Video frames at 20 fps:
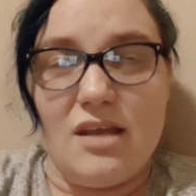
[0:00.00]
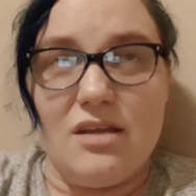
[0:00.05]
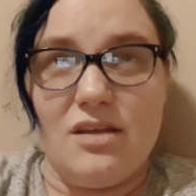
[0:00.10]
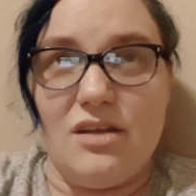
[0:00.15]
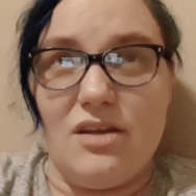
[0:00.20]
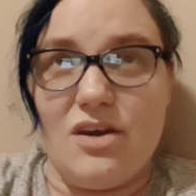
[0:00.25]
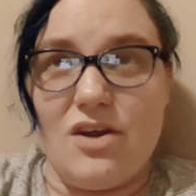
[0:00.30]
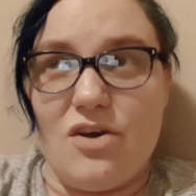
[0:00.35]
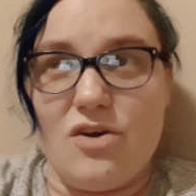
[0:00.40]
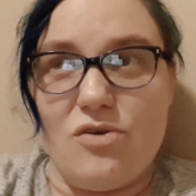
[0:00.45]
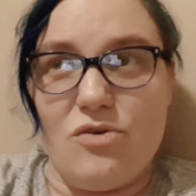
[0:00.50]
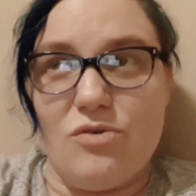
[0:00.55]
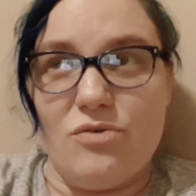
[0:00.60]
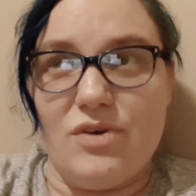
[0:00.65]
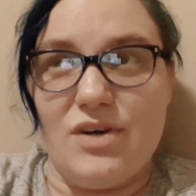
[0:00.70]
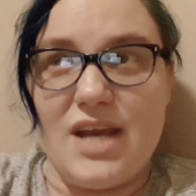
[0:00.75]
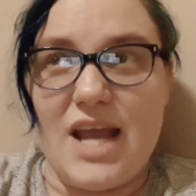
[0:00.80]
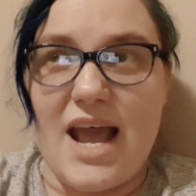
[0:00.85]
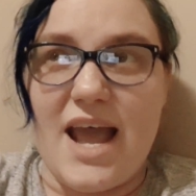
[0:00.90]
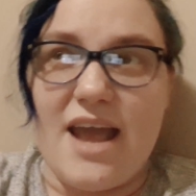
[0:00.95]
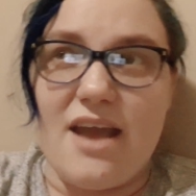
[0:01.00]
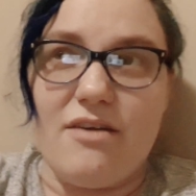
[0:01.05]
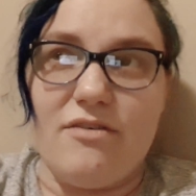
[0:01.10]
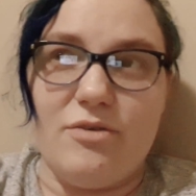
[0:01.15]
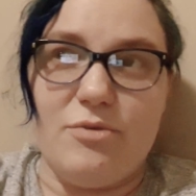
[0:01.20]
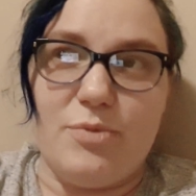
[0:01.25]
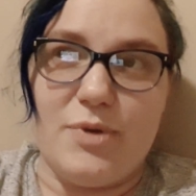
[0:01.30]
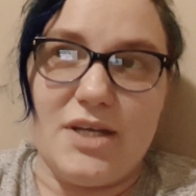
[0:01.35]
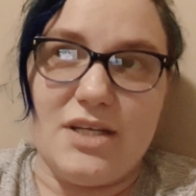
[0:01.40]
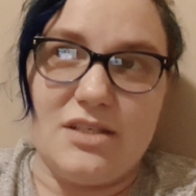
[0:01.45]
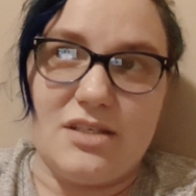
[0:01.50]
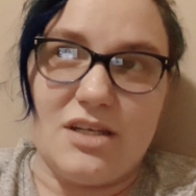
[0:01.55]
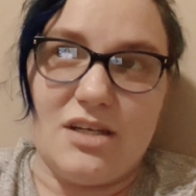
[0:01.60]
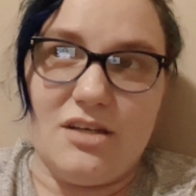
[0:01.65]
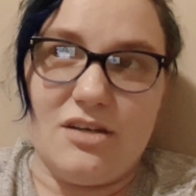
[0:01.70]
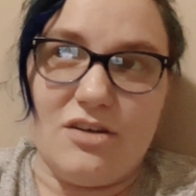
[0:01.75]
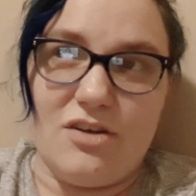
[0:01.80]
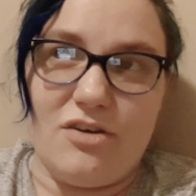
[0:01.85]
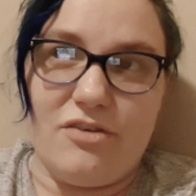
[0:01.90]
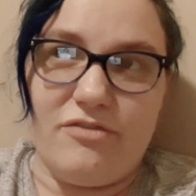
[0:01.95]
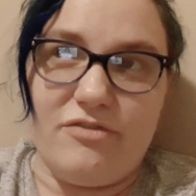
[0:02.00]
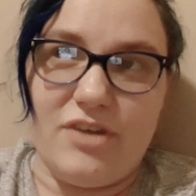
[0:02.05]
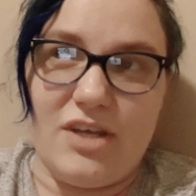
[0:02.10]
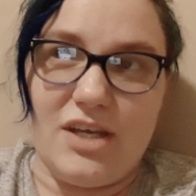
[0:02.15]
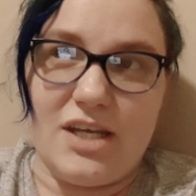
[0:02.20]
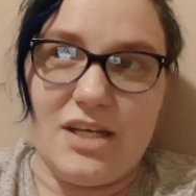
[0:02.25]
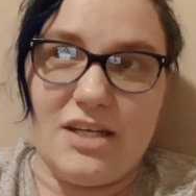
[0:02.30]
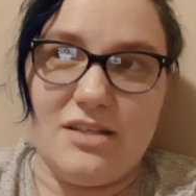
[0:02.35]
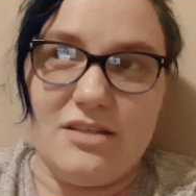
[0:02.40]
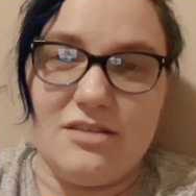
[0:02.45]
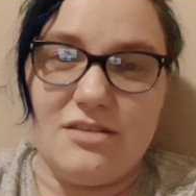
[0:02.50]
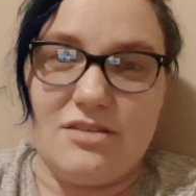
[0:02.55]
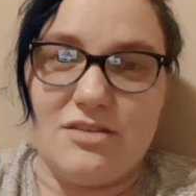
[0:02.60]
not everybody's going to go vegan,